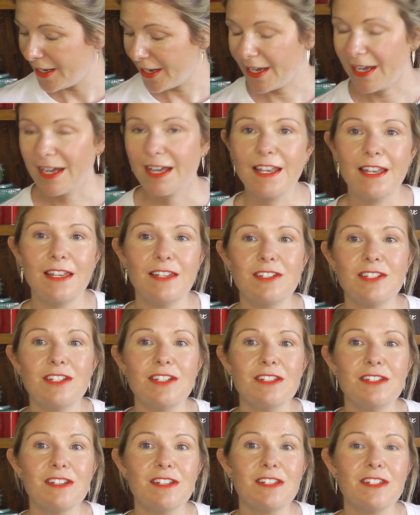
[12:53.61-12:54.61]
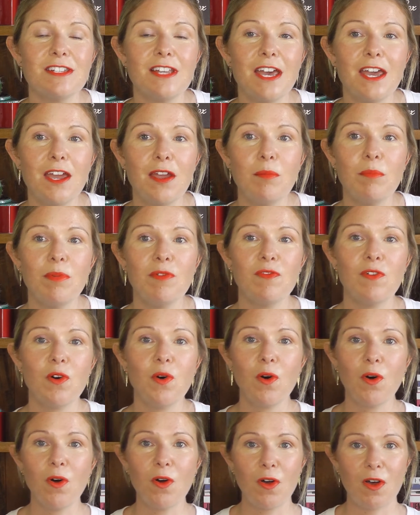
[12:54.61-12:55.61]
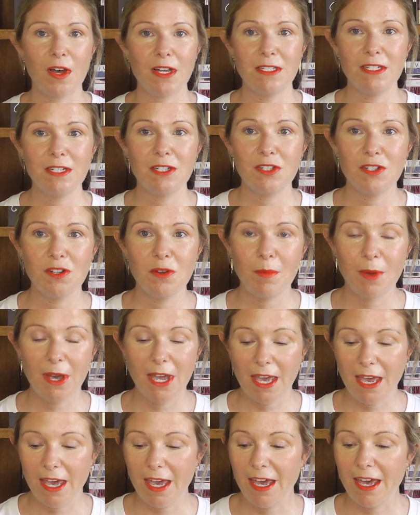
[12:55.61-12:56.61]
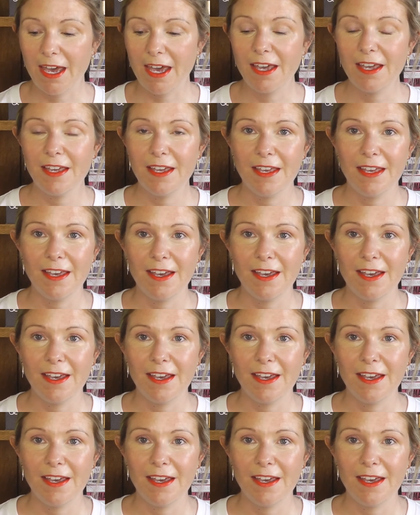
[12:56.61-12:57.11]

And just to say, before I did do my hair,